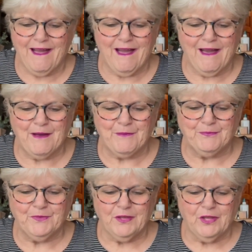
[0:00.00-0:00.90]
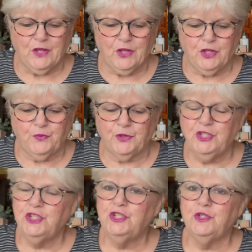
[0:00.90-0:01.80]
Um,
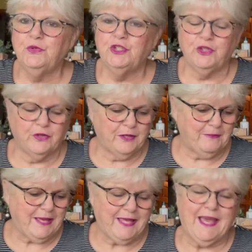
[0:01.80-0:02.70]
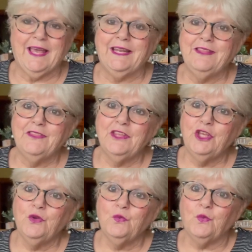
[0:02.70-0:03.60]
what you do is you can make anything
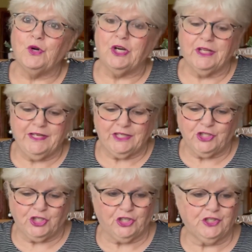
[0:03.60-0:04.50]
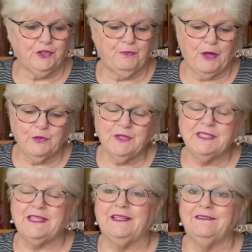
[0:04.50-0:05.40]
you want and just
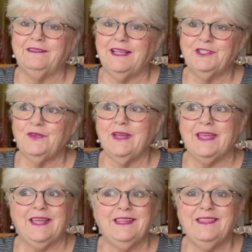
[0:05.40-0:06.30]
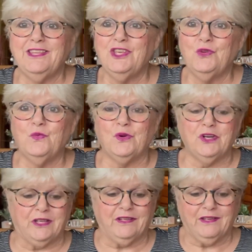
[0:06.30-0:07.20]
post it. That's right, anything you
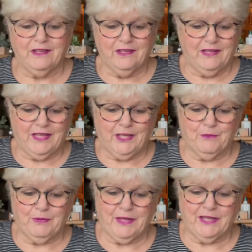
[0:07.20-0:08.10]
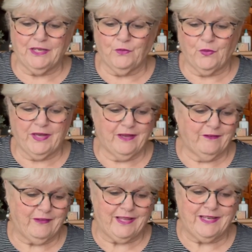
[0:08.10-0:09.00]
want. It can be
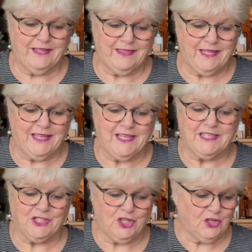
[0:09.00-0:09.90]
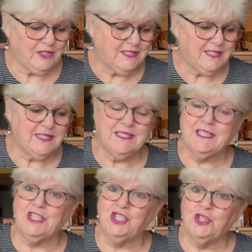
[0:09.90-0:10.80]
anywhere, anything, as long as it's
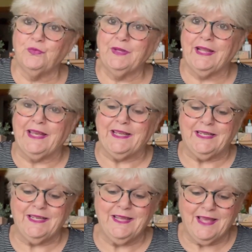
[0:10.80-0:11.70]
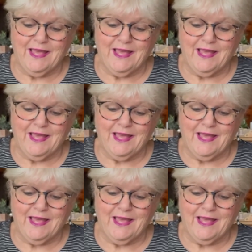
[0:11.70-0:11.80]
kitchen related.